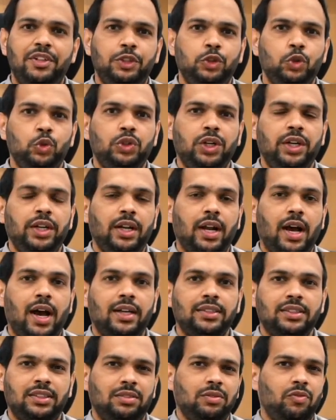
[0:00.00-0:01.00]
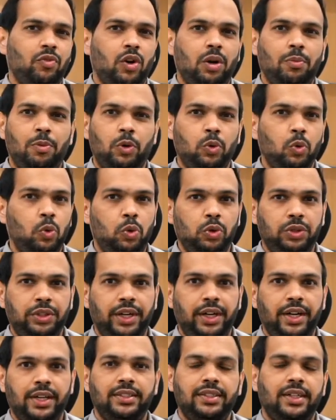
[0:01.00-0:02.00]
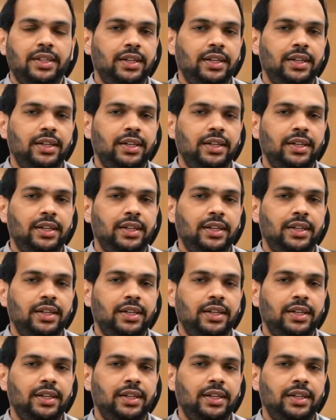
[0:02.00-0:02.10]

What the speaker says: which usually lasts for about 2 to 3 days,